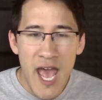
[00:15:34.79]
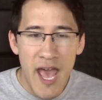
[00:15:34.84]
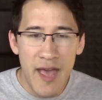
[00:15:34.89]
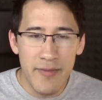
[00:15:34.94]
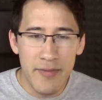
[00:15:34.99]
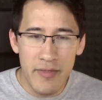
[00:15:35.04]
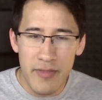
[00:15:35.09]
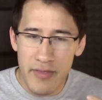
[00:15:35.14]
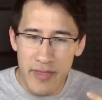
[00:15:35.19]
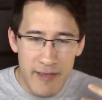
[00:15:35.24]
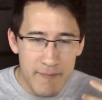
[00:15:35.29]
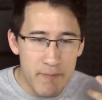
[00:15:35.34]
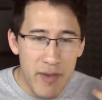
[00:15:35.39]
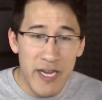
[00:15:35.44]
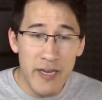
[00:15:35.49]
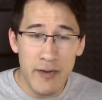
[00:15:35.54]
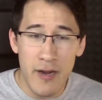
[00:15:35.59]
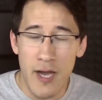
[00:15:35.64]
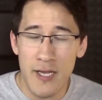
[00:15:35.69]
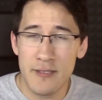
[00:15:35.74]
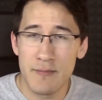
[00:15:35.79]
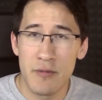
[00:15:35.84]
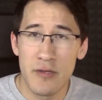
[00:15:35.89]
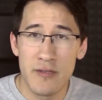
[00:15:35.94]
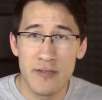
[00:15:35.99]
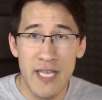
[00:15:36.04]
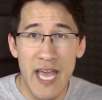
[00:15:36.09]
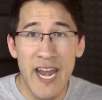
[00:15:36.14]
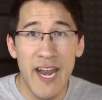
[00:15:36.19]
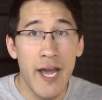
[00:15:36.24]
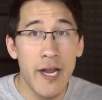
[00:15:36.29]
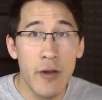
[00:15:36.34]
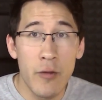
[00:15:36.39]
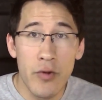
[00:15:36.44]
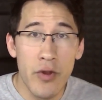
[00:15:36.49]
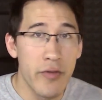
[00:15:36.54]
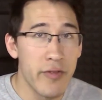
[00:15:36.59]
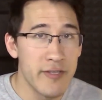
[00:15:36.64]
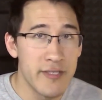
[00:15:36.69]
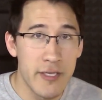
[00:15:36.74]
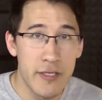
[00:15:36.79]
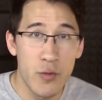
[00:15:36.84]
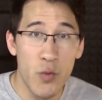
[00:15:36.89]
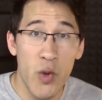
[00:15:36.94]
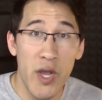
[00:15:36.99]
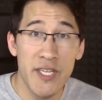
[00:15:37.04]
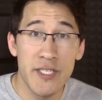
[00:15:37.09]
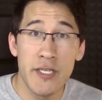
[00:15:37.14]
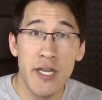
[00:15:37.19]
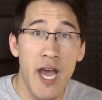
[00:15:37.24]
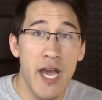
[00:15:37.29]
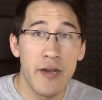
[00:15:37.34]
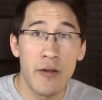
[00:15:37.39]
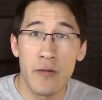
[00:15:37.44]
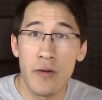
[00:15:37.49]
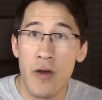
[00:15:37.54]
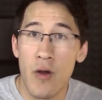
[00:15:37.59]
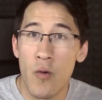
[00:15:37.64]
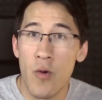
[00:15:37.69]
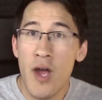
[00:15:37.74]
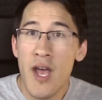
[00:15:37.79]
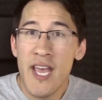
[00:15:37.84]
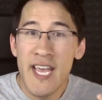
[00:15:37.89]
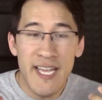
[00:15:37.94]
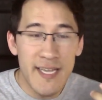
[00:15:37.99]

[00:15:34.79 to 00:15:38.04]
and they've been in hospitals and I don't know the situation. I don't know